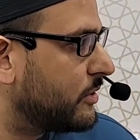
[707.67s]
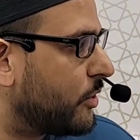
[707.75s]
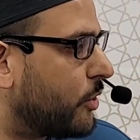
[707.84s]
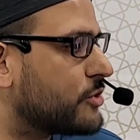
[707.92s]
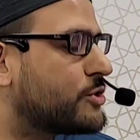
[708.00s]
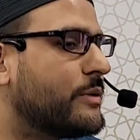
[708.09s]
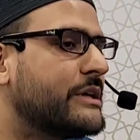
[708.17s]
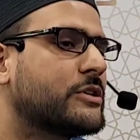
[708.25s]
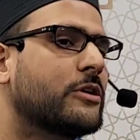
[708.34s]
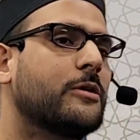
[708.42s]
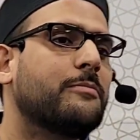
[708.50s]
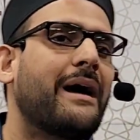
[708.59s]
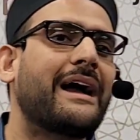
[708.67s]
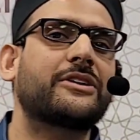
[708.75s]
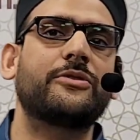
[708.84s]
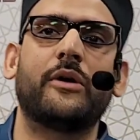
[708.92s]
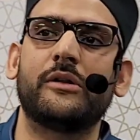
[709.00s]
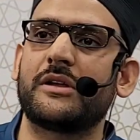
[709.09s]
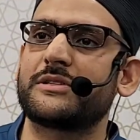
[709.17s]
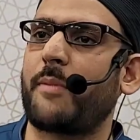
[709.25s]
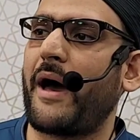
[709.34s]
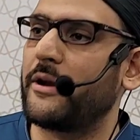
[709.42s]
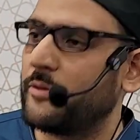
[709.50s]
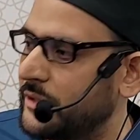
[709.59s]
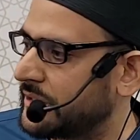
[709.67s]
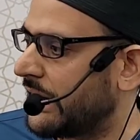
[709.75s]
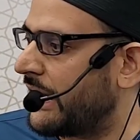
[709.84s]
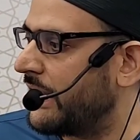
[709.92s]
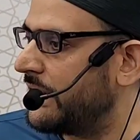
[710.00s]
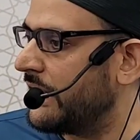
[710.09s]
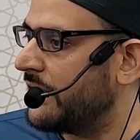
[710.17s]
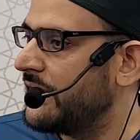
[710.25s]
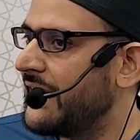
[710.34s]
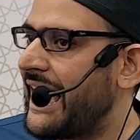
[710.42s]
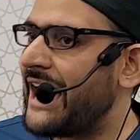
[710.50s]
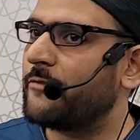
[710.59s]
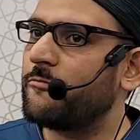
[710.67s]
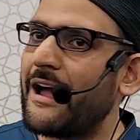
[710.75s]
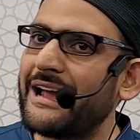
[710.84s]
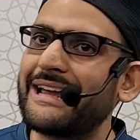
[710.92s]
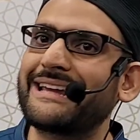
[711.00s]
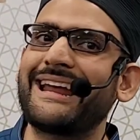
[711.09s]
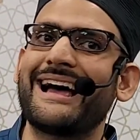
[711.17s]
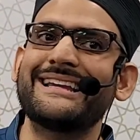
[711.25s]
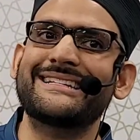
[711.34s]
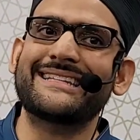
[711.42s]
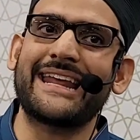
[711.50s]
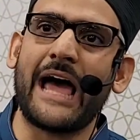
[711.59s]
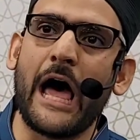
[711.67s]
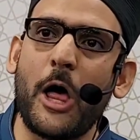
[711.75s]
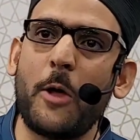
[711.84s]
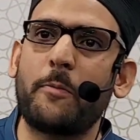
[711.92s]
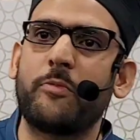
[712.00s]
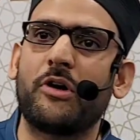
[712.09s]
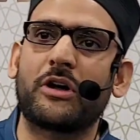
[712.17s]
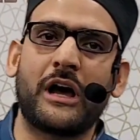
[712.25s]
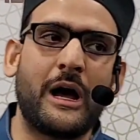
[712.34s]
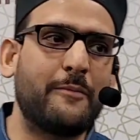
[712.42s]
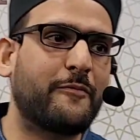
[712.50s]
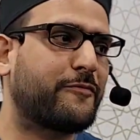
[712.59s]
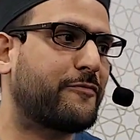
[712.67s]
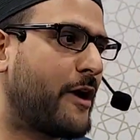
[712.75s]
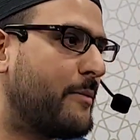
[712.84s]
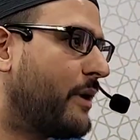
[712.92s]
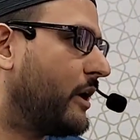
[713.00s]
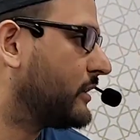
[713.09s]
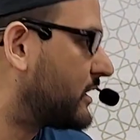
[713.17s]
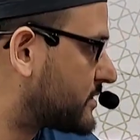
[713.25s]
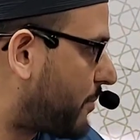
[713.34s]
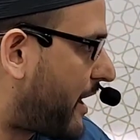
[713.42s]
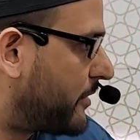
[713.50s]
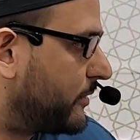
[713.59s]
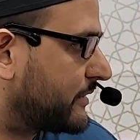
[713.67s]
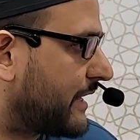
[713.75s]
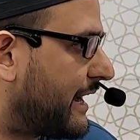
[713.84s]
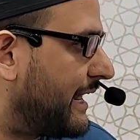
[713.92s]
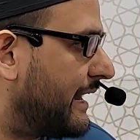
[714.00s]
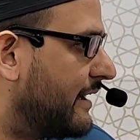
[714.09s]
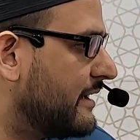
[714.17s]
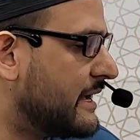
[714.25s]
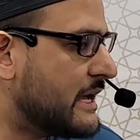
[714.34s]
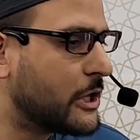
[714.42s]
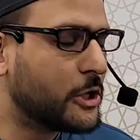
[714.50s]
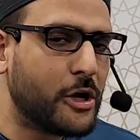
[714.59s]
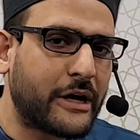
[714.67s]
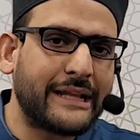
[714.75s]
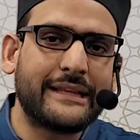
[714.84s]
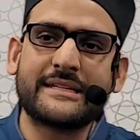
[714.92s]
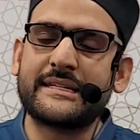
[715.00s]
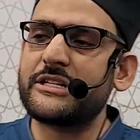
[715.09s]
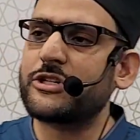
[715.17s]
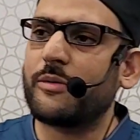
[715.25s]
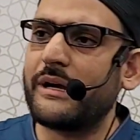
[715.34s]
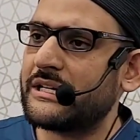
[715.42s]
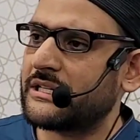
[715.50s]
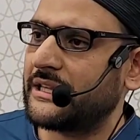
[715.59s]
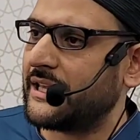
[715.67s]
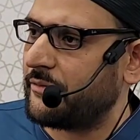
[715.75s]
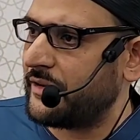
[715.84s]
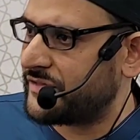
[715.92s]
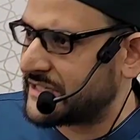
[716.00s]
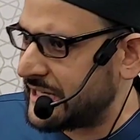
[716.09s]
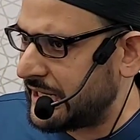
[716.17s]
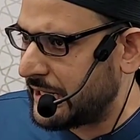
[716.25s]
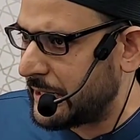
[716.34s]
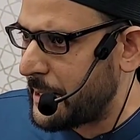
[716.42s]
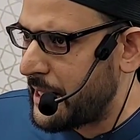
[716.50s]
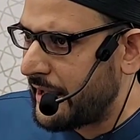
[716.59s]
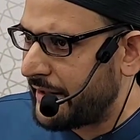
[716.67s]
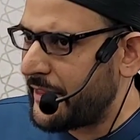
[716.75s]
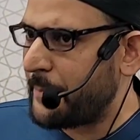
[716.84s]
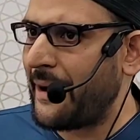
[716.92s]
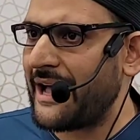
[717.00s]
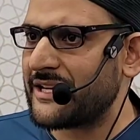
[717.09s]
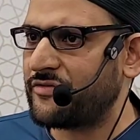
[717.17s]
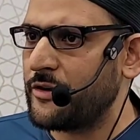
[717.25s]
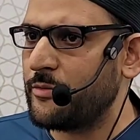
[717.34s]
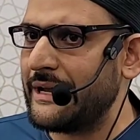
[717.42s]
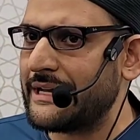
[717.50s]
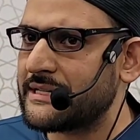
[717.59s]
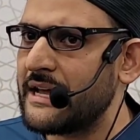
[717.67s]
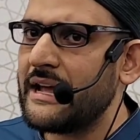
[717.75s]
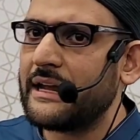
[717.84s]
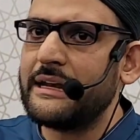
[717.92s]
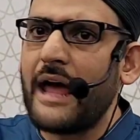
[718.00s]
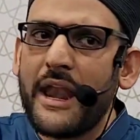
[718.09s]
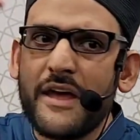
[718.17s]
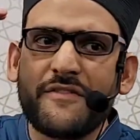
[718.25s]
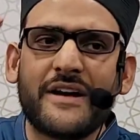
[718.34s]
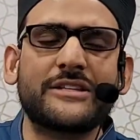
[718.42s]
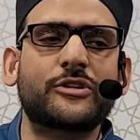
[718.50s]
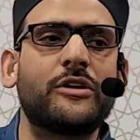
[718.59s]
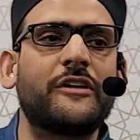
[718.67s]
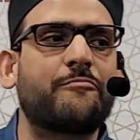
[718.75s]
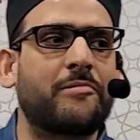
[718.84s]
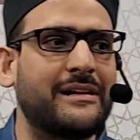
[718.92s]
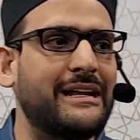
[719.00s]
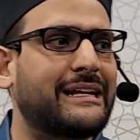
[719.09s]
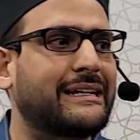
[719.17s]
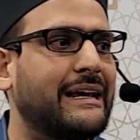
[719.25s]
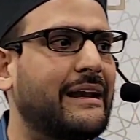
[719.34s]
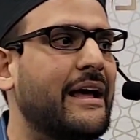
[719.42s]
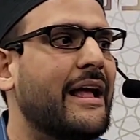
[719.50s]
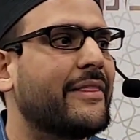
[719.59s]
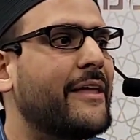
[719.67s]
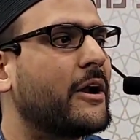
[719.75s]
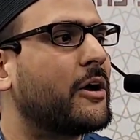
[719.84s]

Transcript: Or do we turn back to Allah subhanahu wa ta'ala and recognize that help will come from Allah subhanahu wa ta'ala? Look at the situation that we've seen in the past few weeks. None of us could have predicted that